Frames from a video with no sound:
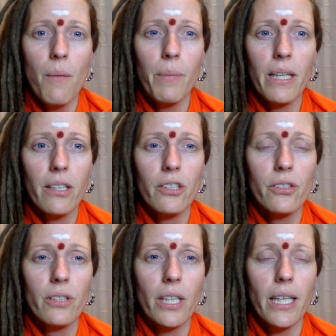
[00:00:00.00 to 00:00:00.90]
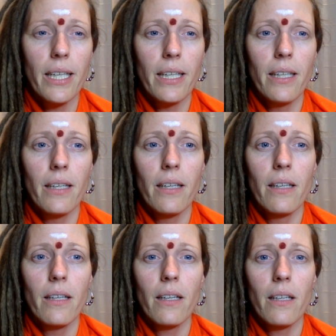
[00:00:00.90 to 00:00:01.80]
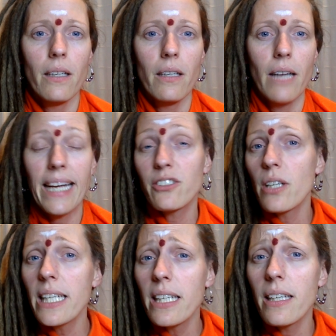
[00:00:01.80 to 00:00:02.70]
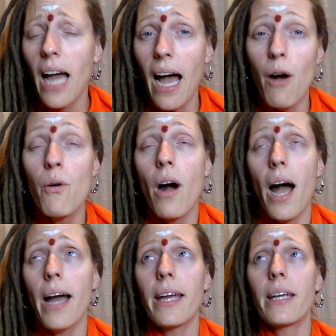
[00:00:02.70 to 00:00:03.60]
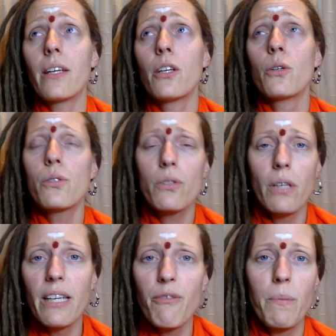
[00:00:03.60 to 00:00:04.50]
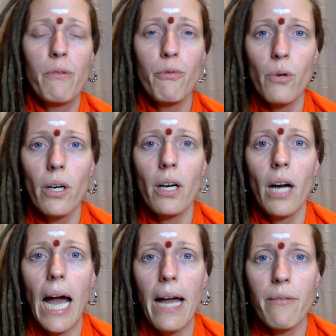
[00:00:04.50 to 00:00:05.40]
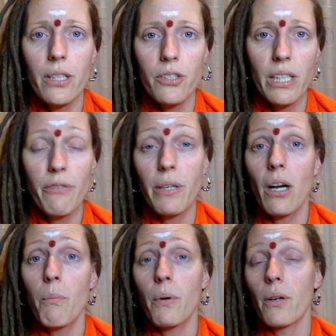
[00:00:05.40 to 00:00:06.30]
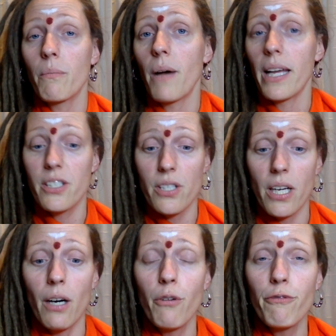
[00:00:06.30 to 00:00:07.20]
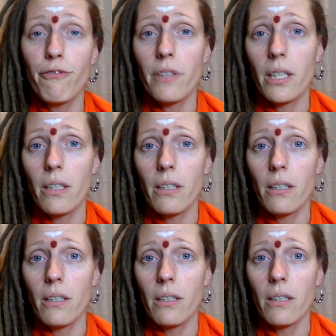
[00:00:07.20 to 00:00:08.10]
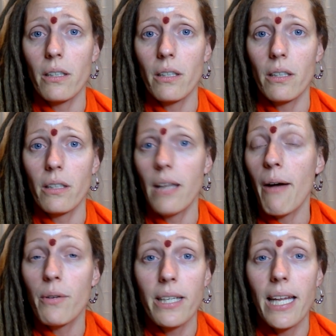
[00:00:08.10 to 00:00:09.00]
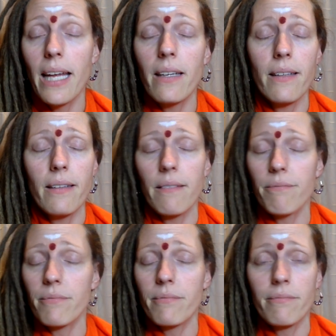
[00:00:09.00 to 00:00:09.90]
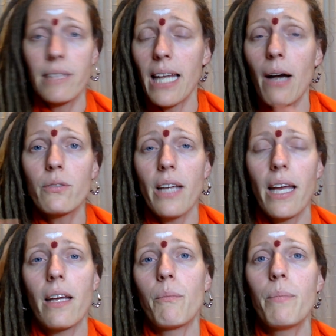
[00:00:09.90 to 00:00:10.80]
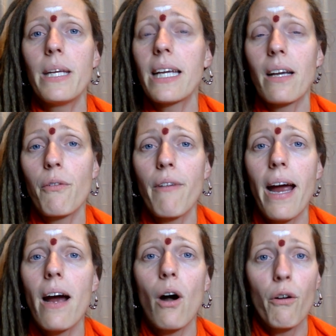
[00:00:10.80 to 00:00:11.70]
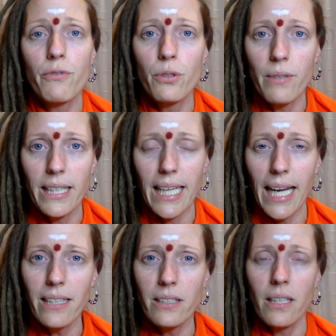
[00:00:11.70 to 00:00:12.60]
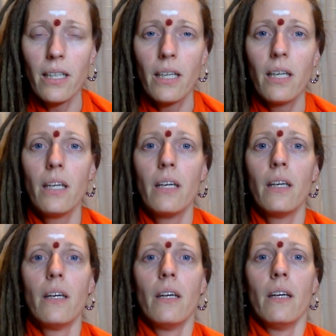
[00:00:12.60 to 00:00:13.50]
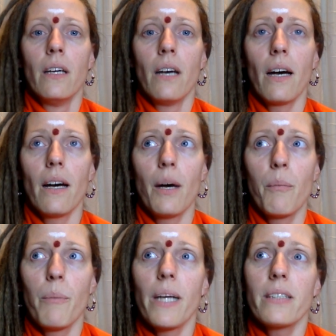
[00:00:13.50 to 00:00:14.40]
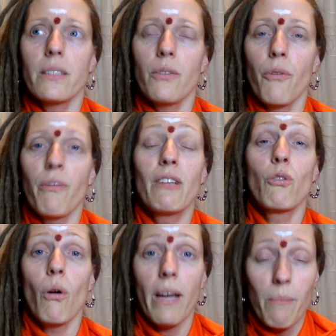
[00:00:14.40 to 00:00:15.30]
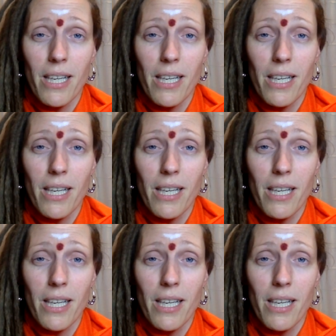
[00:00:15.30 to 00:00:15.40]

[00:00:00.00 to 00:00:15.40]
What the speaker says: Because actually how I used to live before, I was giving up on myself now and then without being aware of doing that. But withdrawing